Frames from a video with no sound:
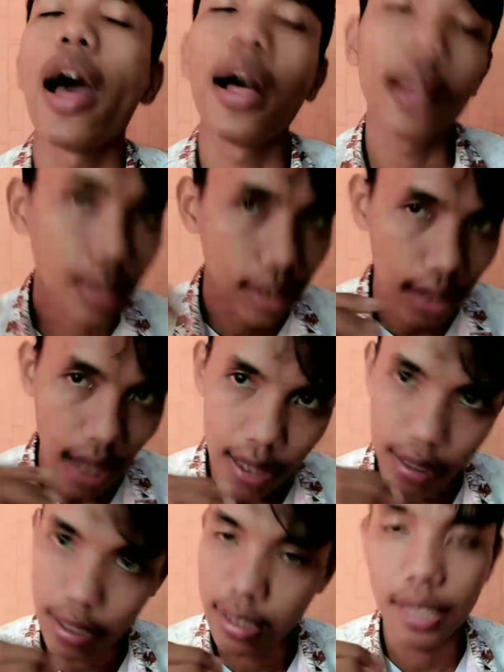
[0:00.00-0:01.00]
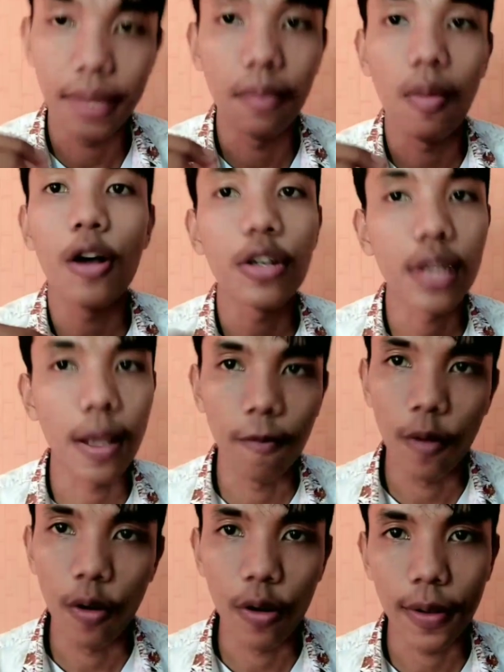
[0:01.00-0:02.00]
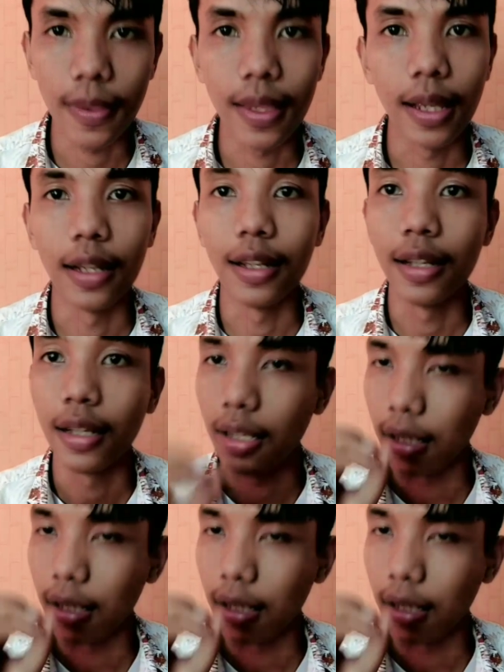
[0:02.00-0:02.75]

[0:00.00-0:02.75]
and the last is the most important.